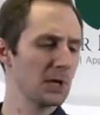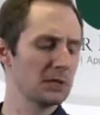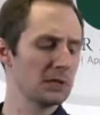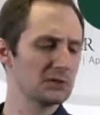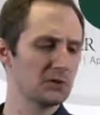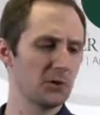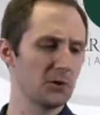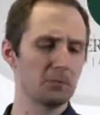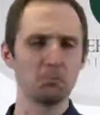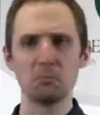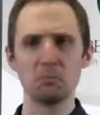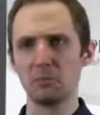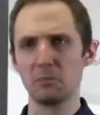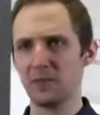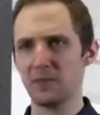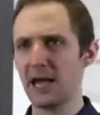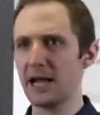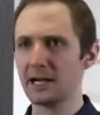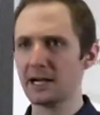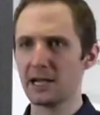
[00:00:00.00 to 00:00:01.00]
So
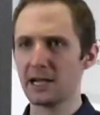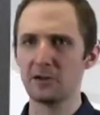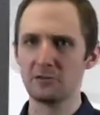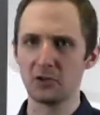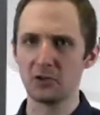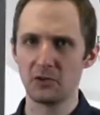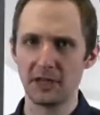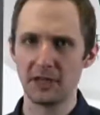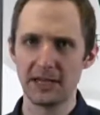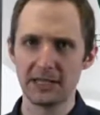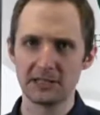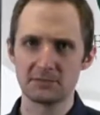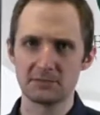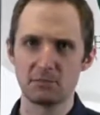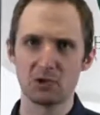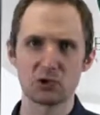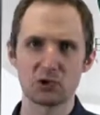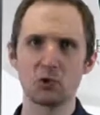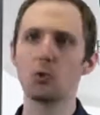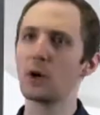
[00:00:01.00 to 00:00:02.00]
that kind of delay is
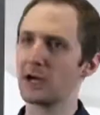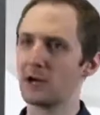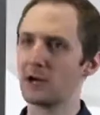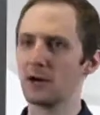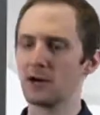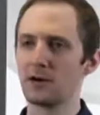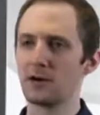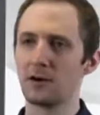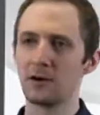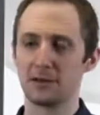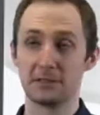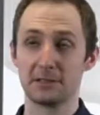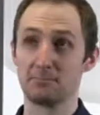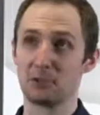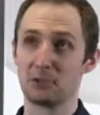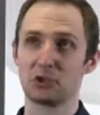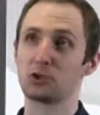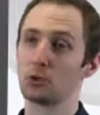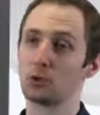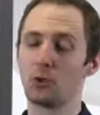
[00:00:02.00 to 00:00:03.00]
much quicker or is
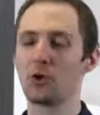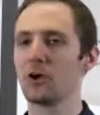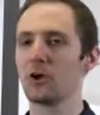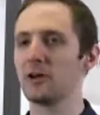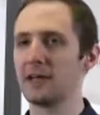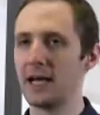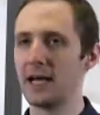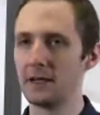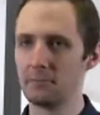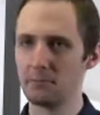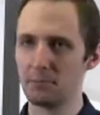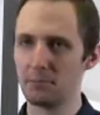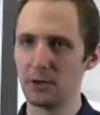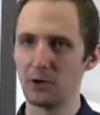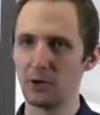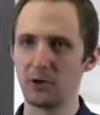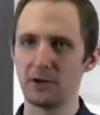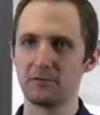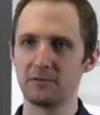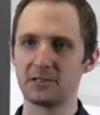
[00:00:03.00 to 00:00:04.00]
much shorter in that
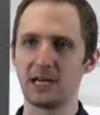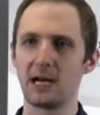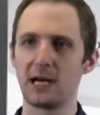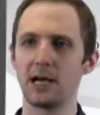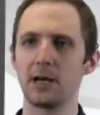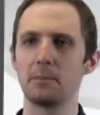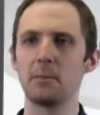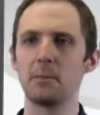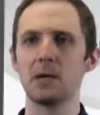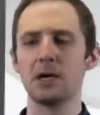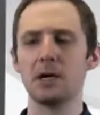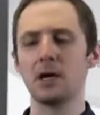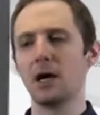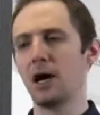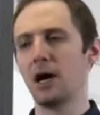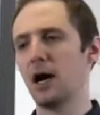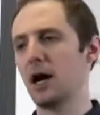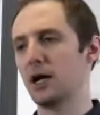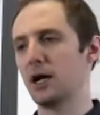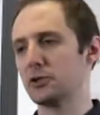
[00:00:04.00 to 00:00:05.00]
period of time.
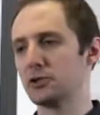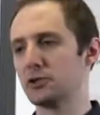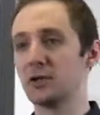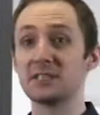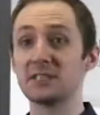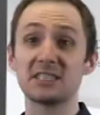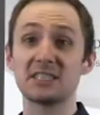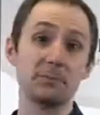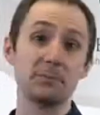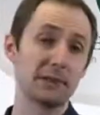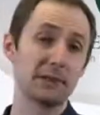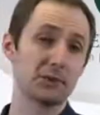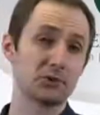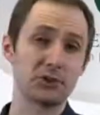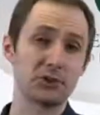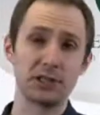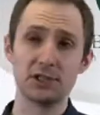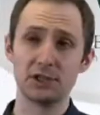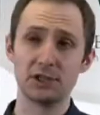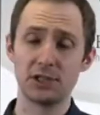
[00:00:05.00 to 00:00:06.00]
Trust
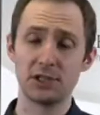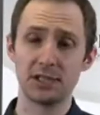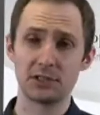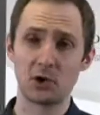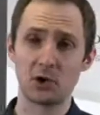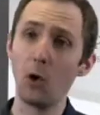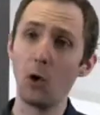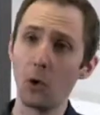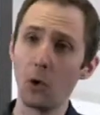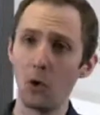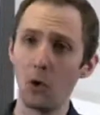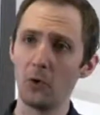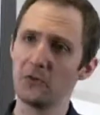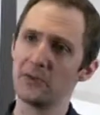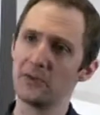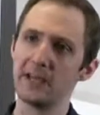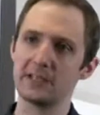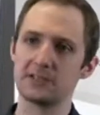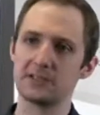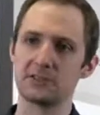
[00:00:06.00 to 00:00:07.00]
administration as a whole
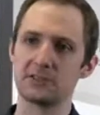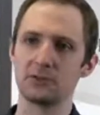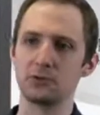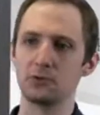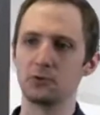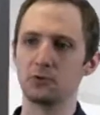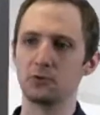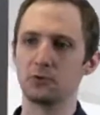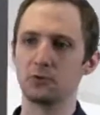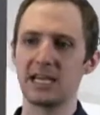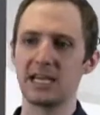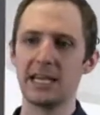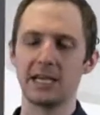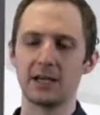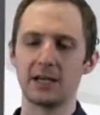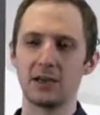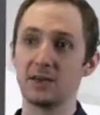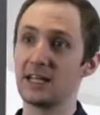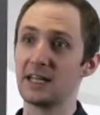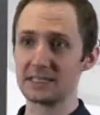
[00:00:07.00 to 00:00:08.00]
tends to
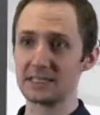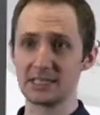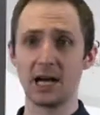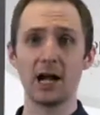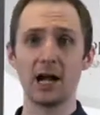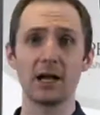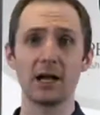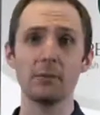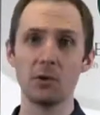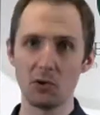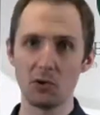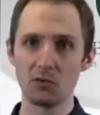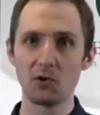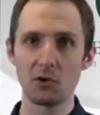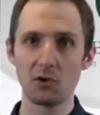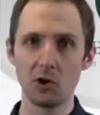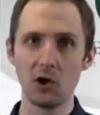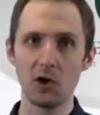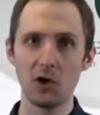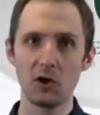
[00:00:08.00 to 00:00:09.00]
take less time
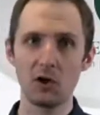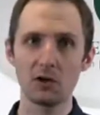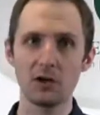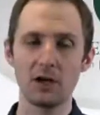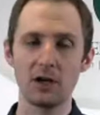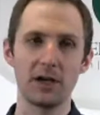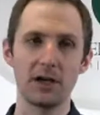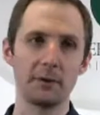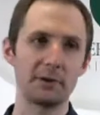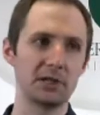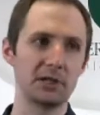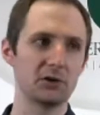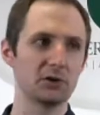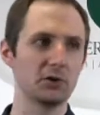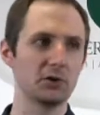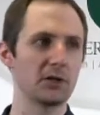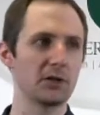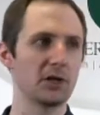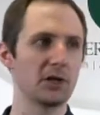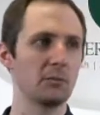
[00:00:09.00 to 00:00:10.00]
overall.
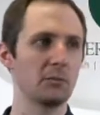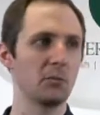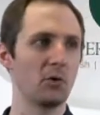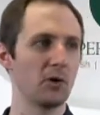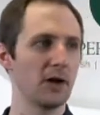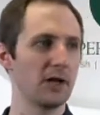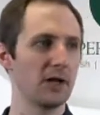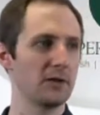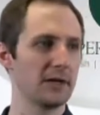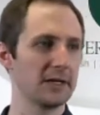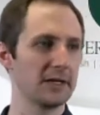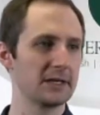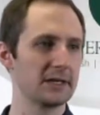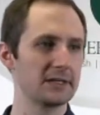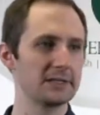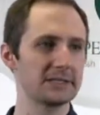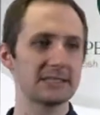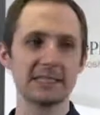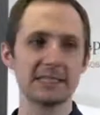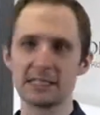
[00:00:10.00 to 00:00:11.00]
You're looking more at like
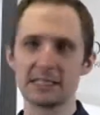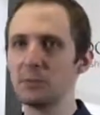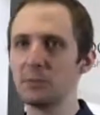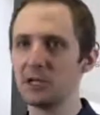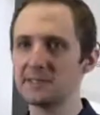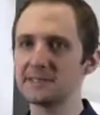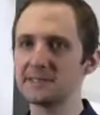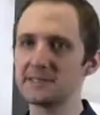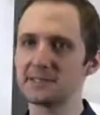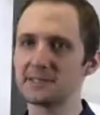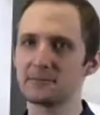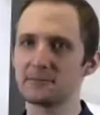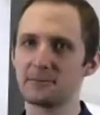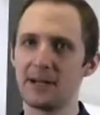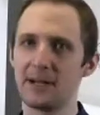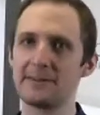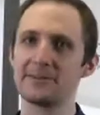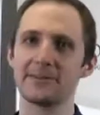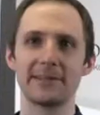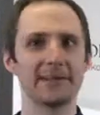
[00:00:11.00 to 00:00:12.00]
6 months
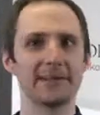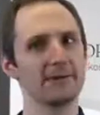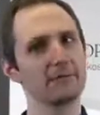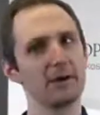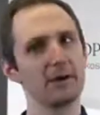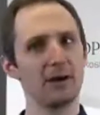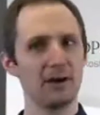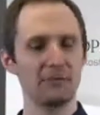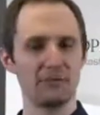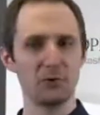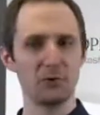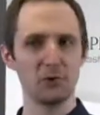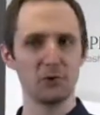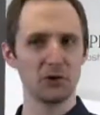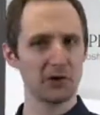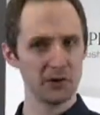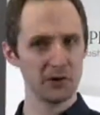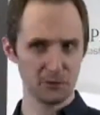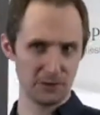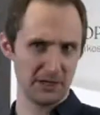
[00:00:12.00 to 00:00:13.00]
rather than a full
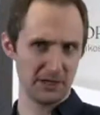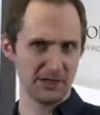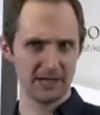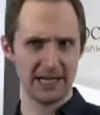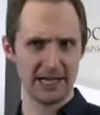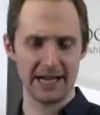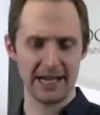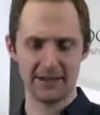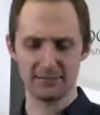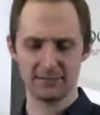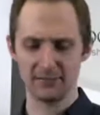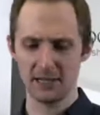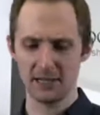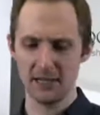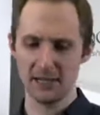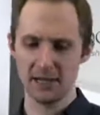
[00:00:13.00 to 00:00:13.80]
year to a year and a half.